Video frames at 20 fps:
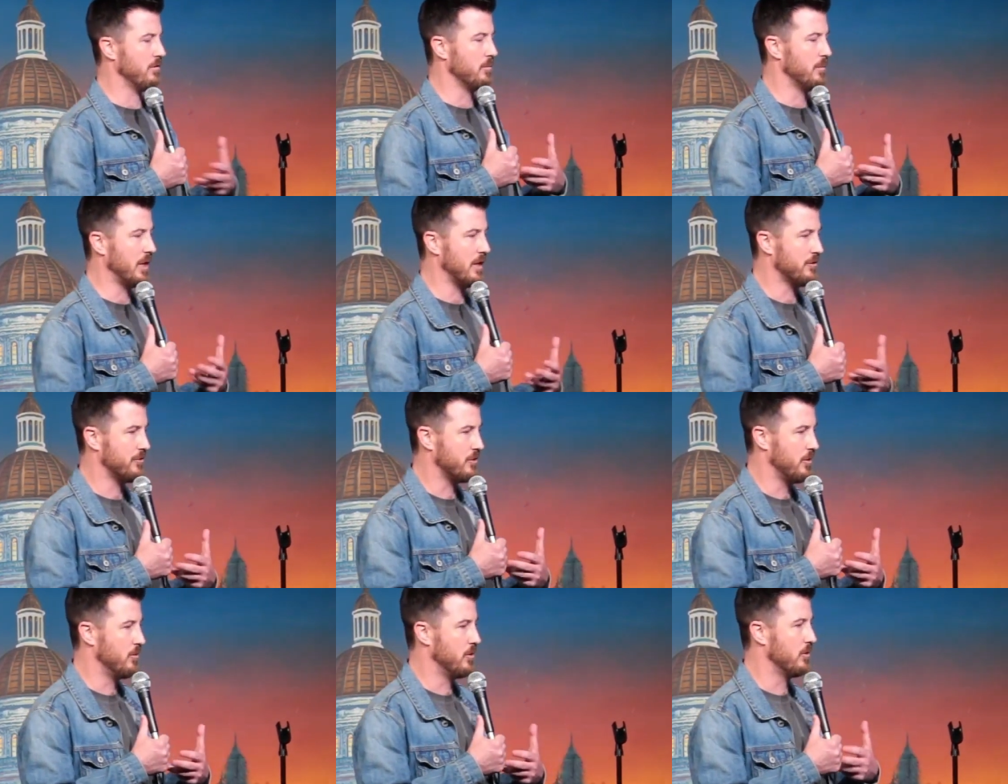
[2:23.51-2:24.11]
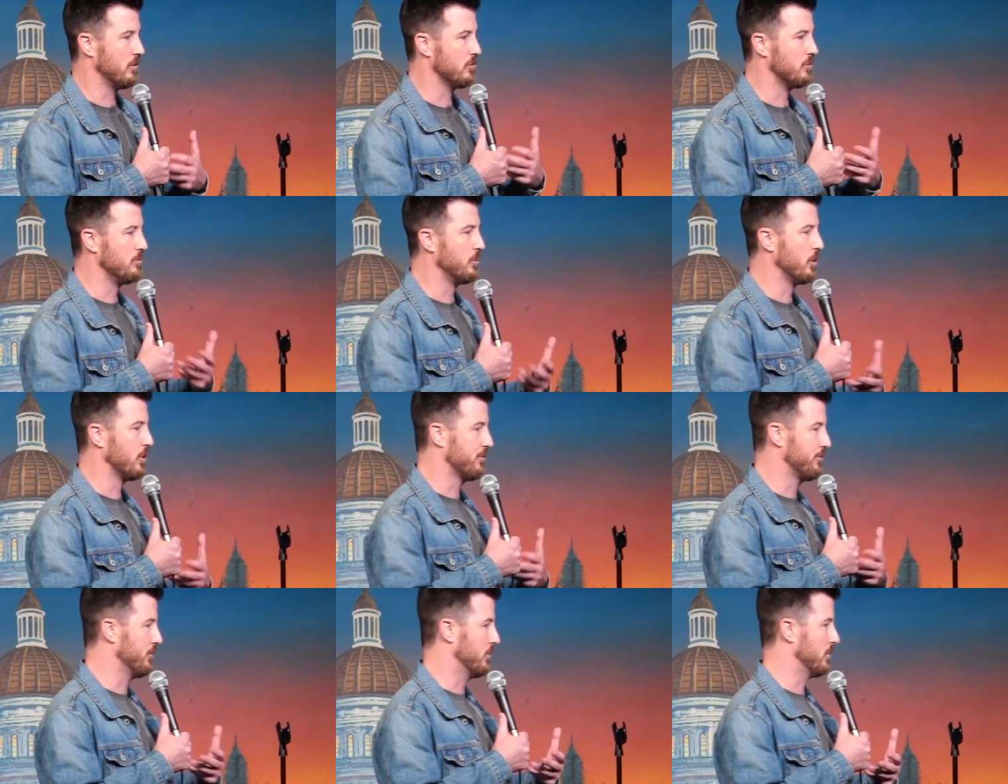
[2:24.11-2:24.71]
meet someone who's
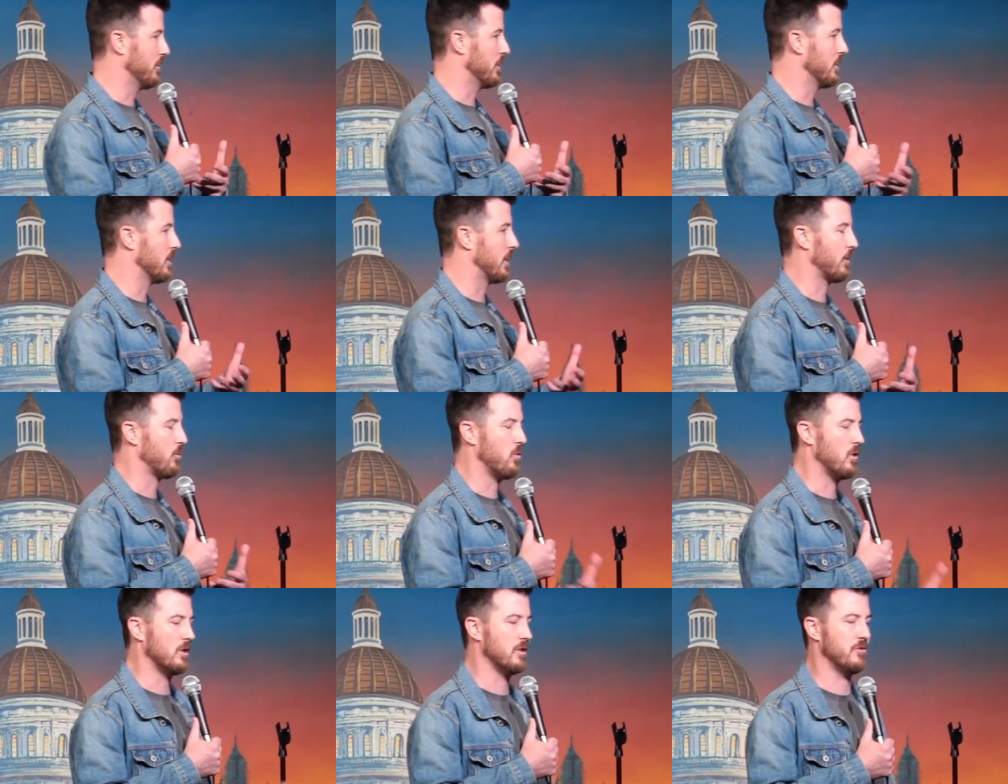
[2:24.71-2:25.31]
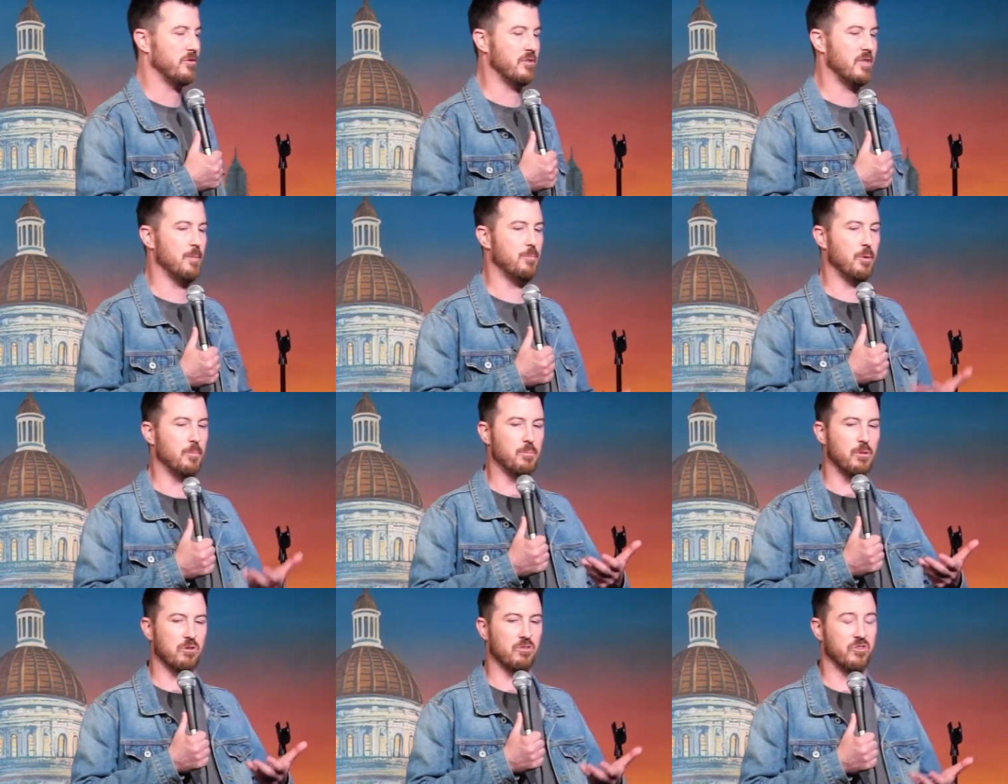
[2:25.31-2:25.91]
beautiful that you like want to step
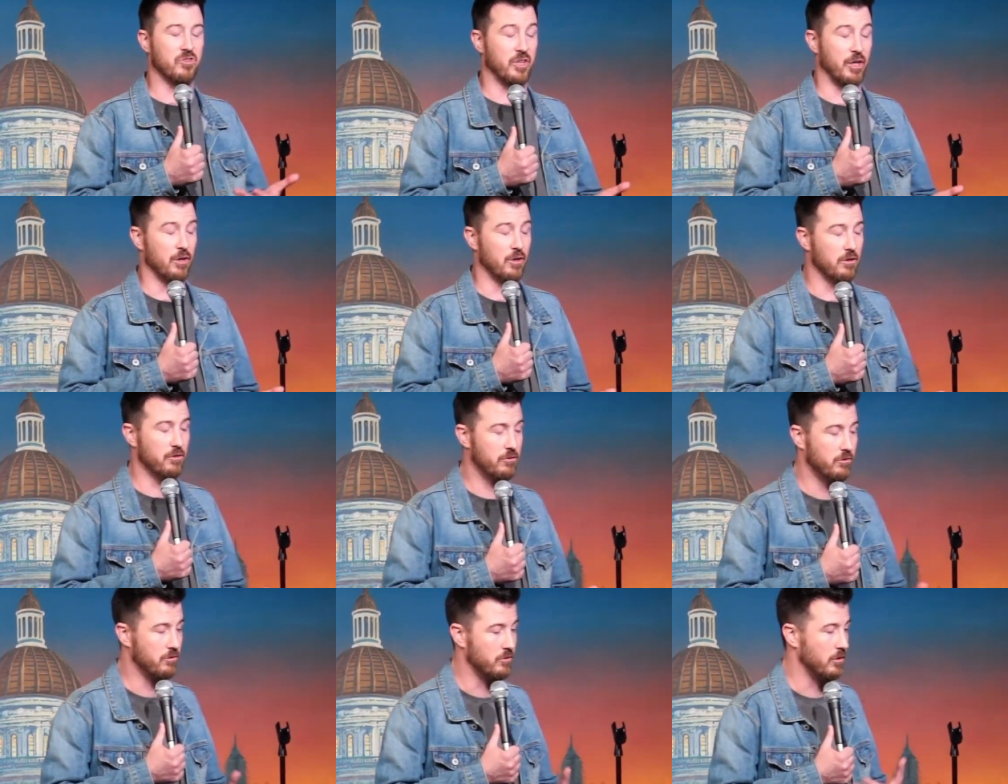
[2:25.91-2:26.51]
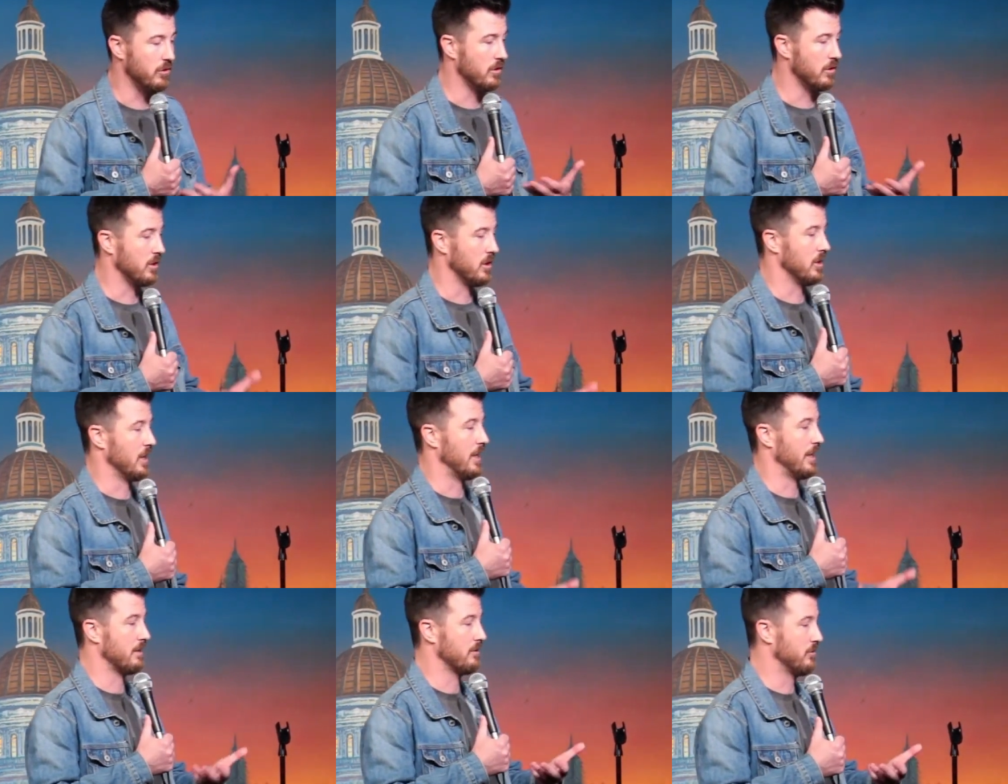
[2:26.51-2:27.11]
up your skills so you
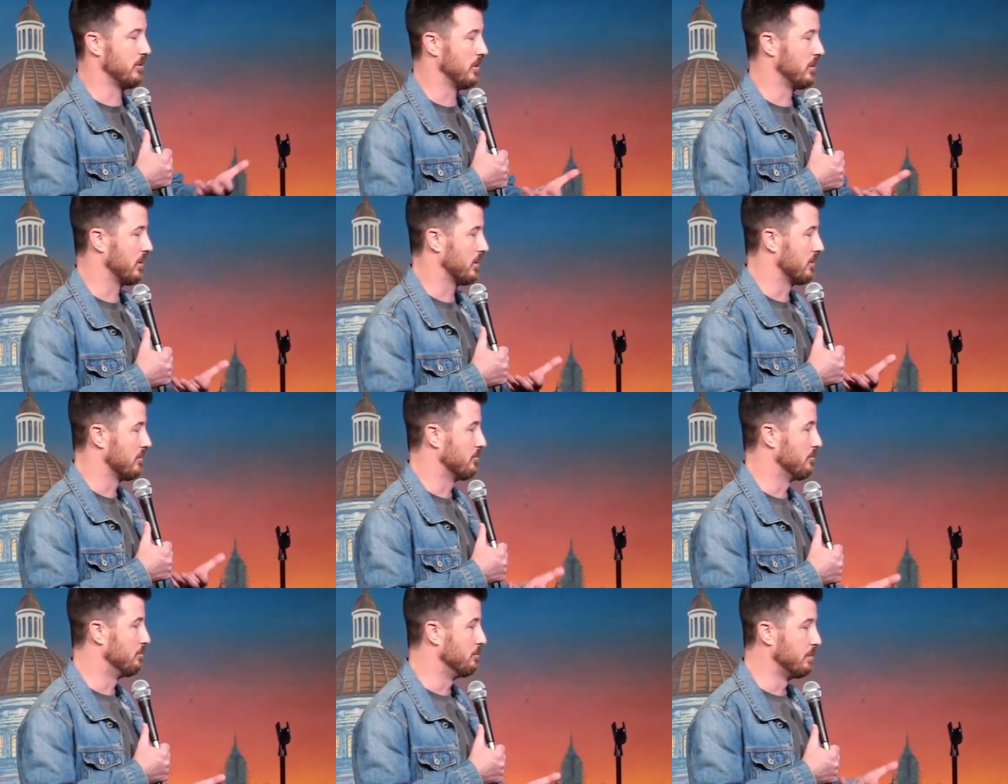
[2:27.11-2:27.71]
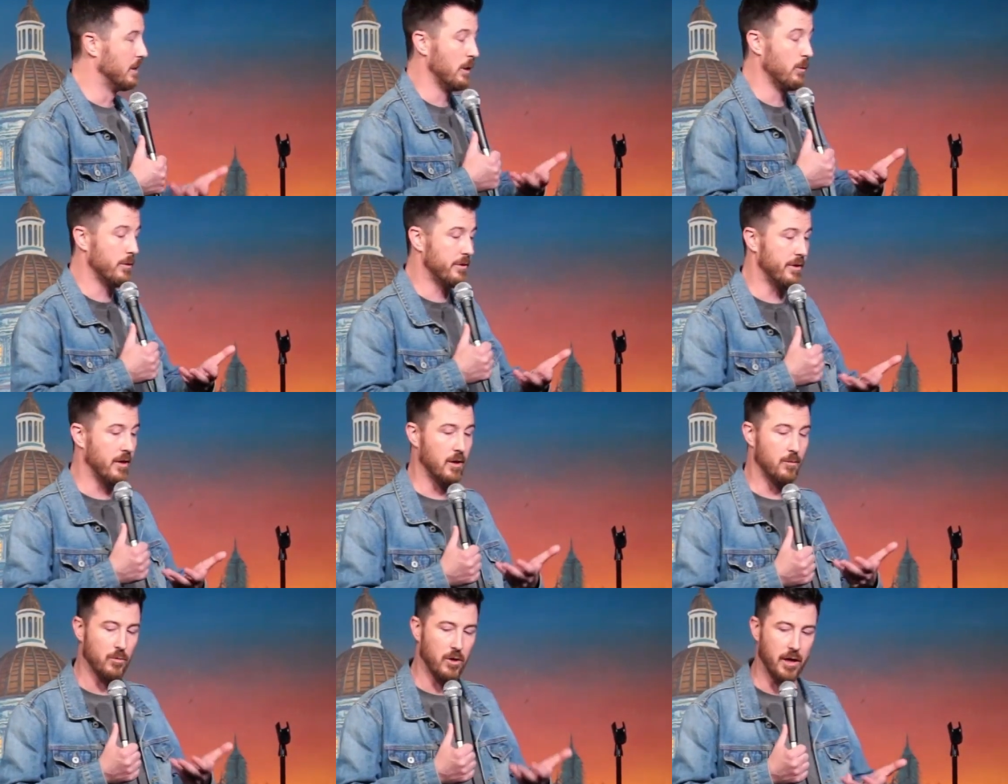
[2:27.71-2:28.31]
can be with
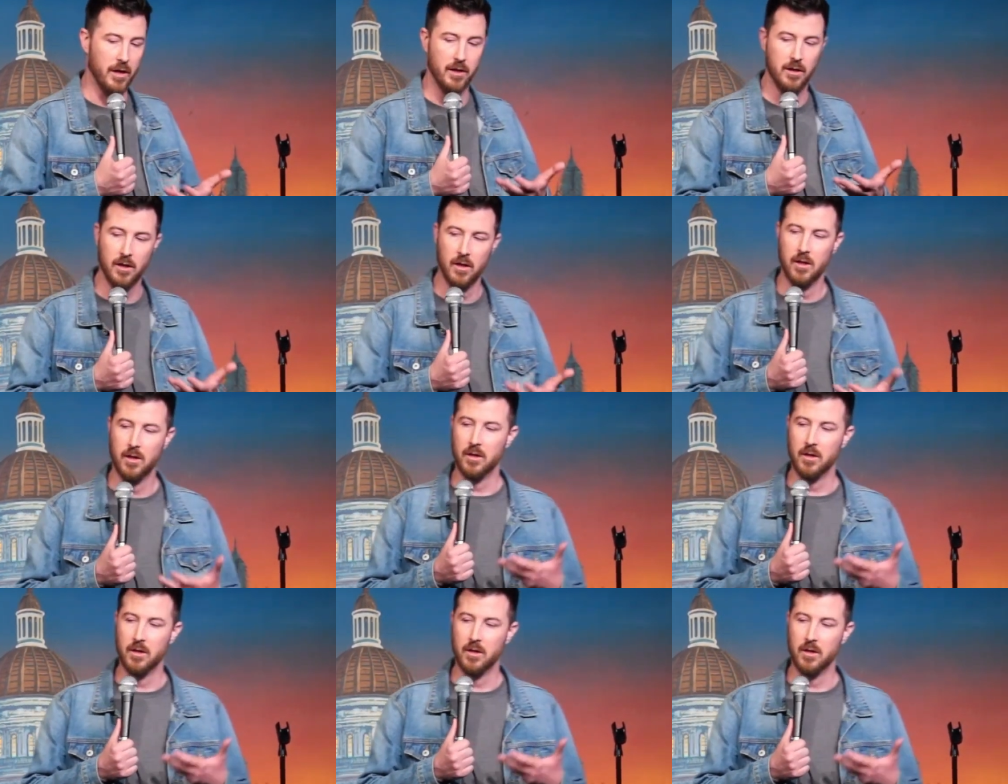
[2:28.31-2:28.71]
them, right?